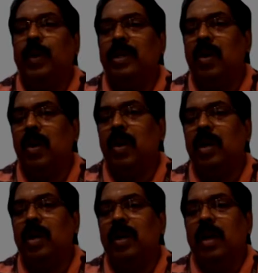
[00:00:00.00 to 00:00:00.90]
what is
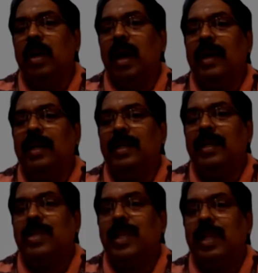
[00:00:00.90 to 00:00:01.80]
called
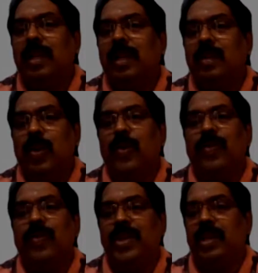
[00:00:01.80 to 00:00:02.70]
understeer
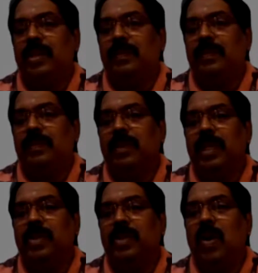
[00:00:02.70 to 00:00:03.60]
coefficient.
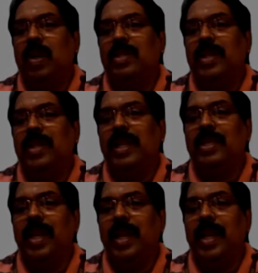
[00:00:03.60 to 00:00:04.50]
That's called a
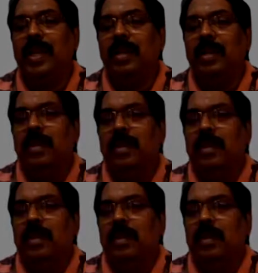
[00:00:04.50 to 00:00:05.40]
steady state
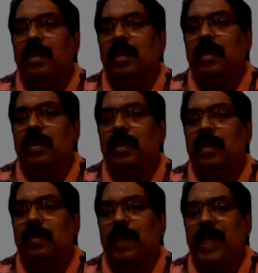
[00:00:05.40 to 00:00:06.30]

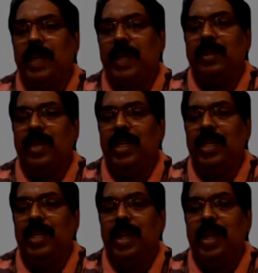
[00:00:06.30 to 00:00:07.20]
metric,
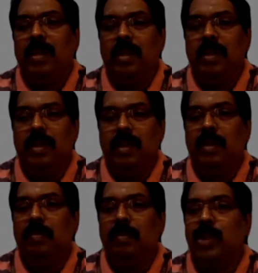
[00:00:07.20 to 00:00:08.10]
steady state
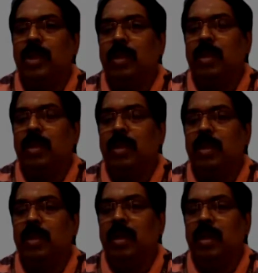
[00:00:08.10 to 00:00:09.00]
uh, motion uh,
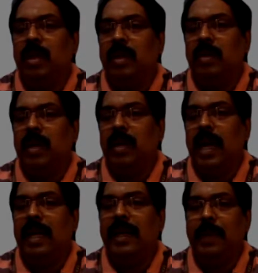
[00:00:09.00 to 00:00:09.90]
uh,
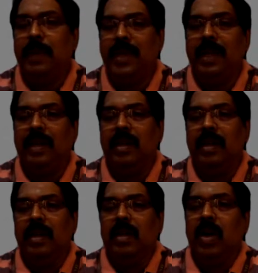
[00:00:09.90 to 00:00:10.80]
handling metric
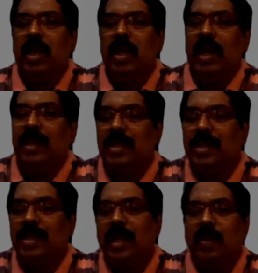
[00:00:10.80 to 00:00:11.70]
called the
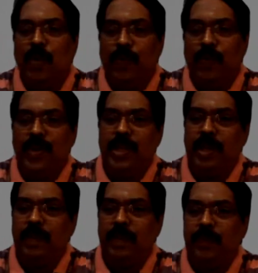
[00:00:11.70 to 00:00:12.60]
understeer
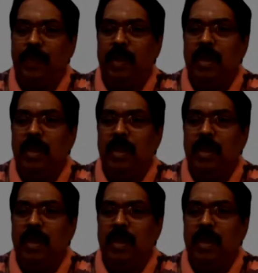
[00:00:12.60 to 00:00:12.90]
coefficient.